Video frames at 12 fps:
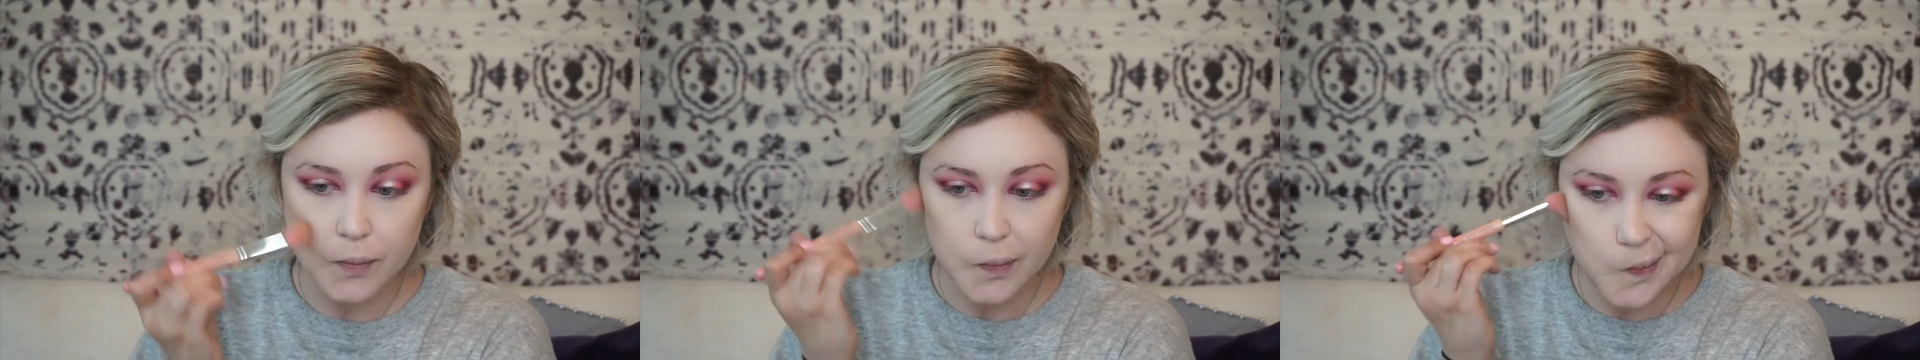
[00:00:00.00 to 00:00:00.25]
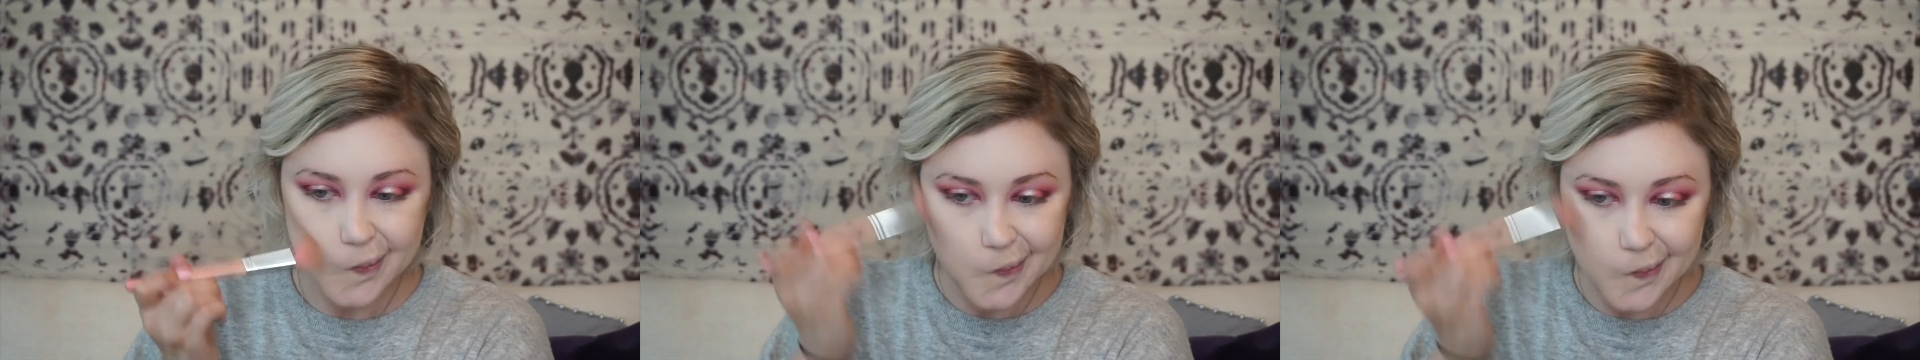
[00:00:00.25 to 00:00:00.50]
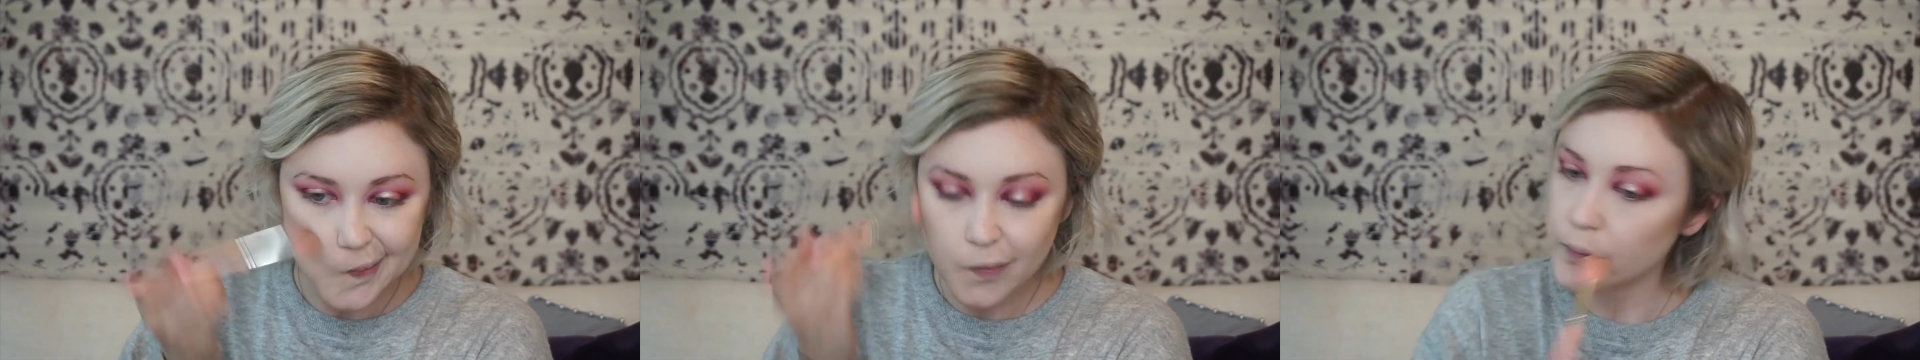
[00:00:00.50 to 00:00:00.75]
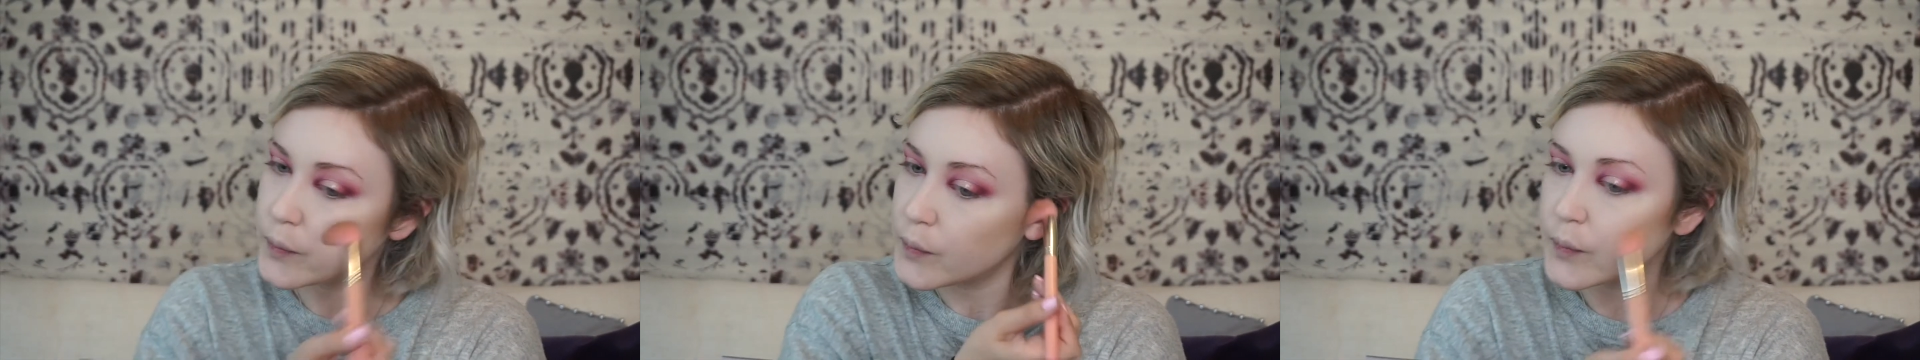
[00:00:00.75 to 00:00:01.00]
And
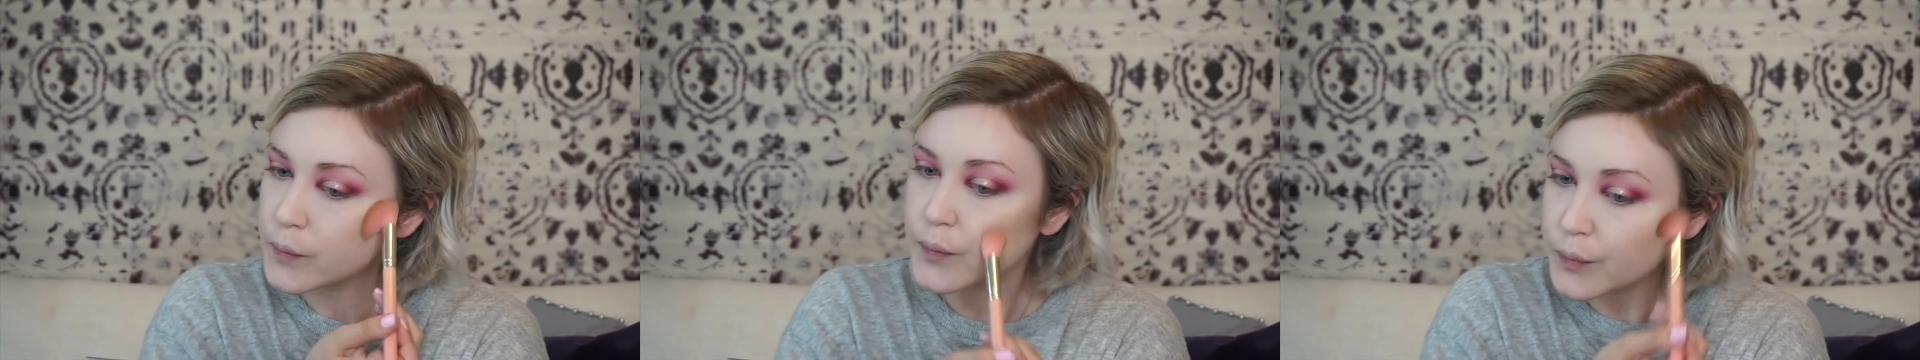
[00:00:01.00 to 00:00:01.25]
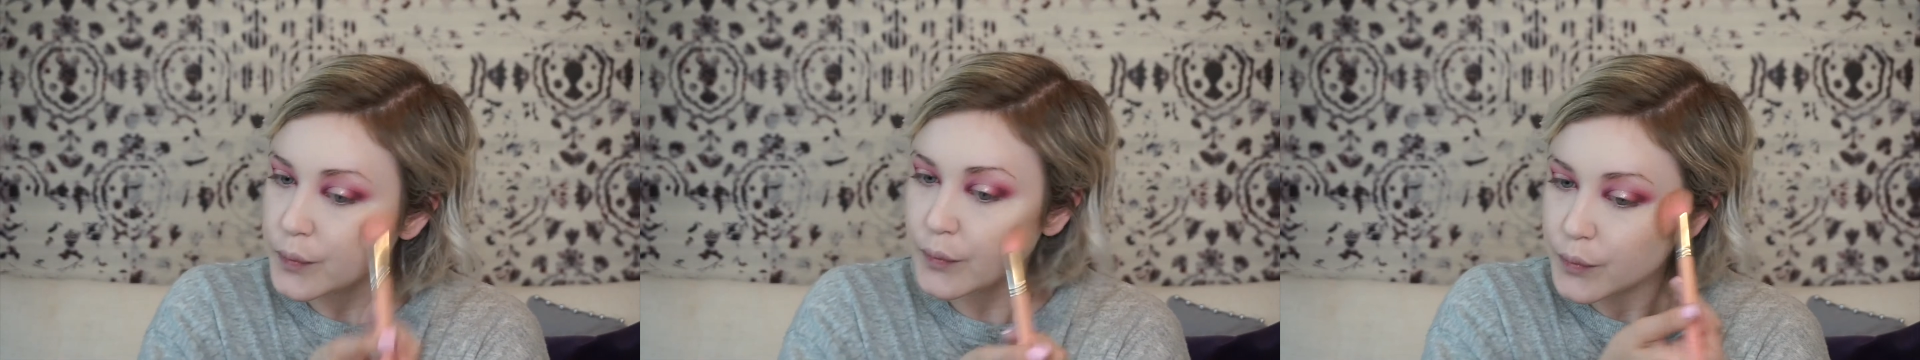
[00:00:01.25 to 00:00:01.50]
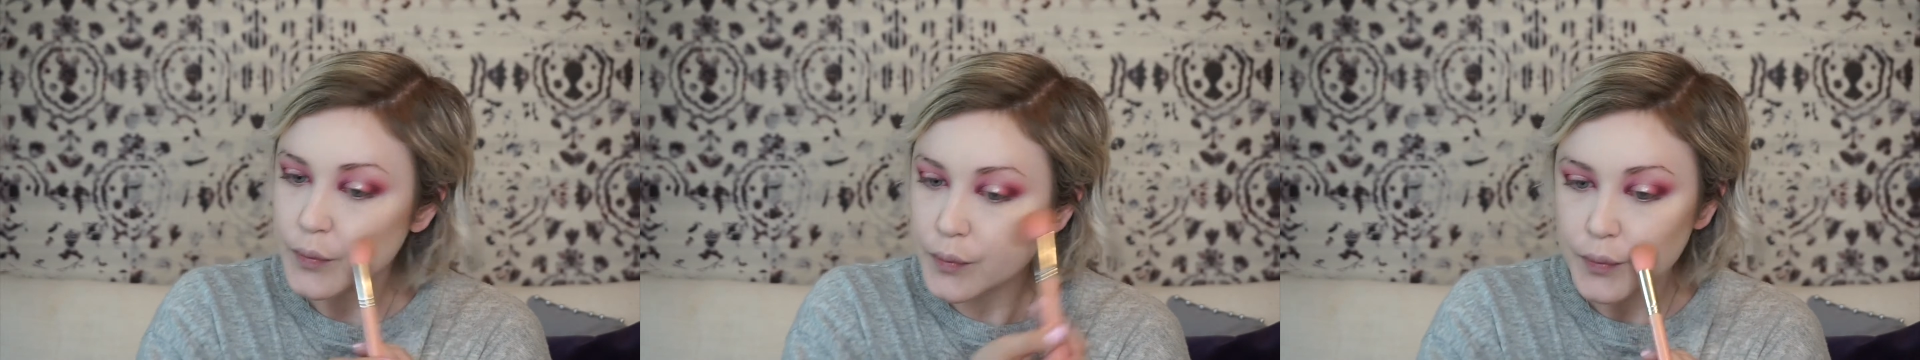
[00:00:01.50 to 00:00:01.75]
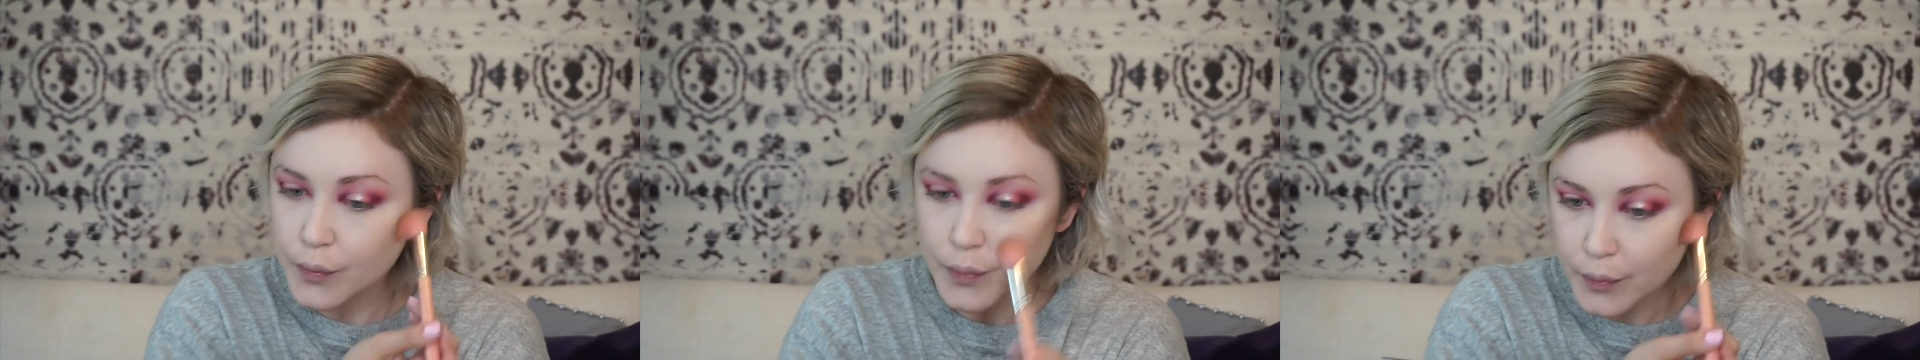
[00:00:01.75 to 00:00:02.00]
again, don't contour my